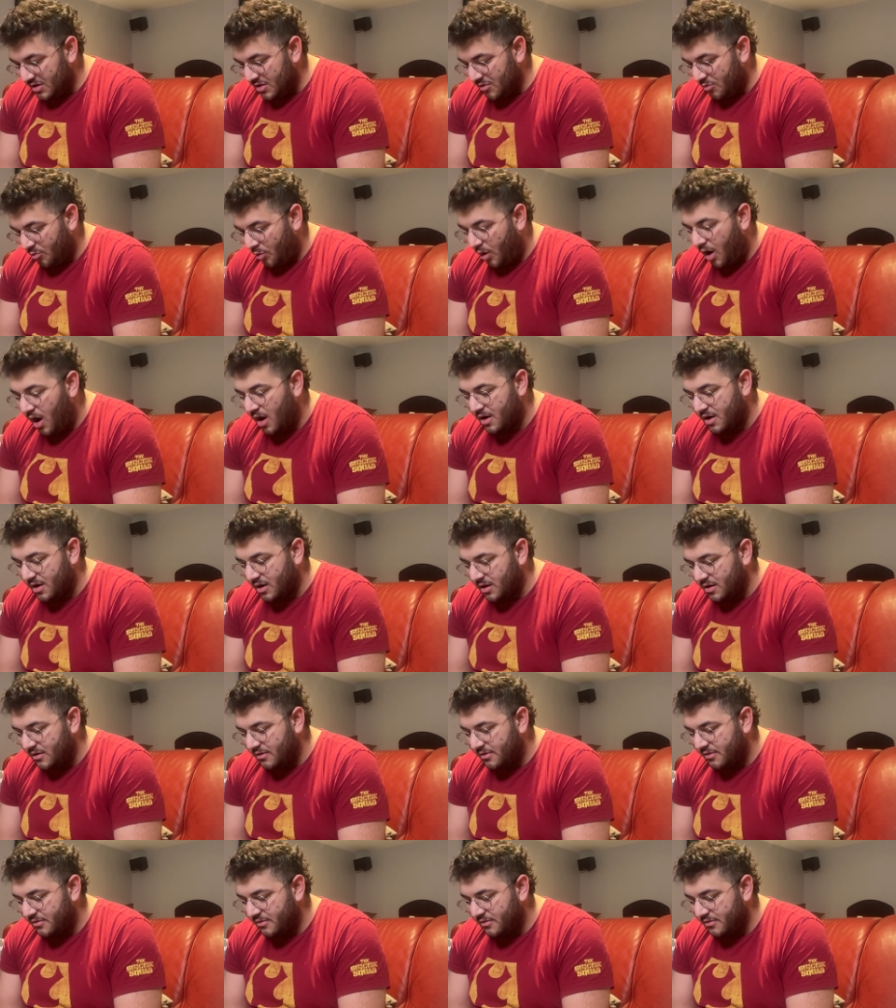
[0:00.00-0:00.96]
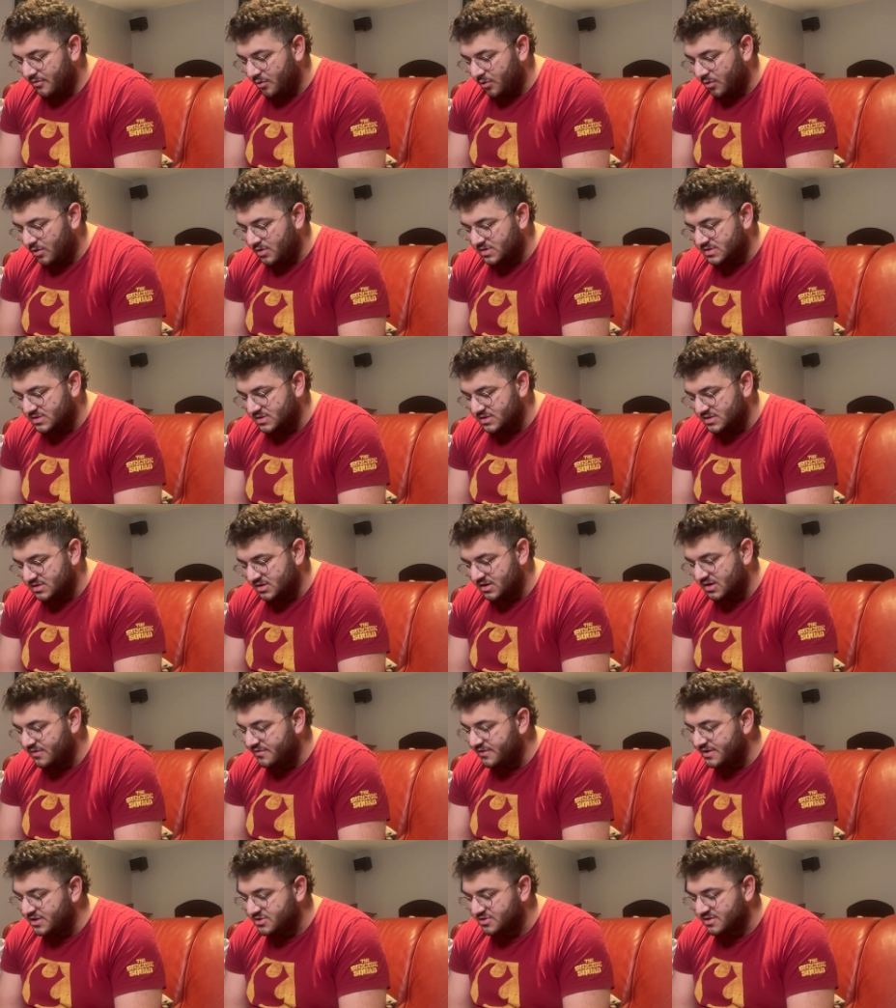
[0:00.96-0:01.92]
Wonka, of course. Zone
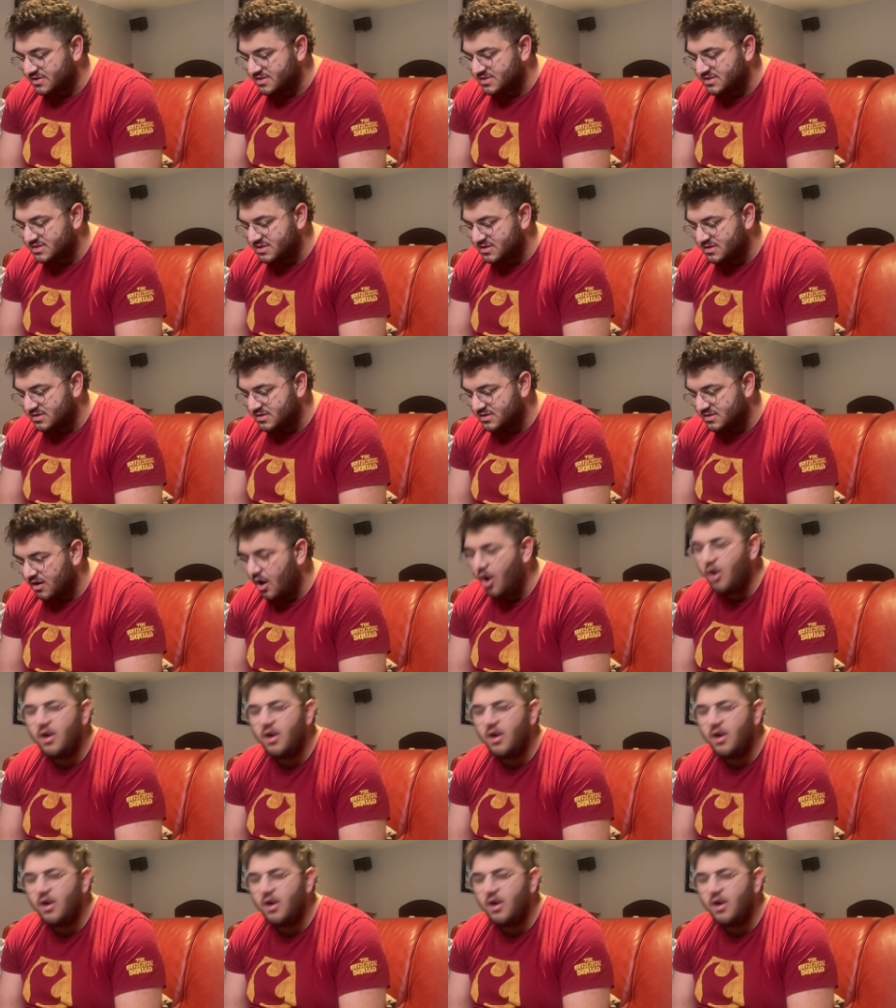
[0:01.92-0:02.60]
of Interest. Oh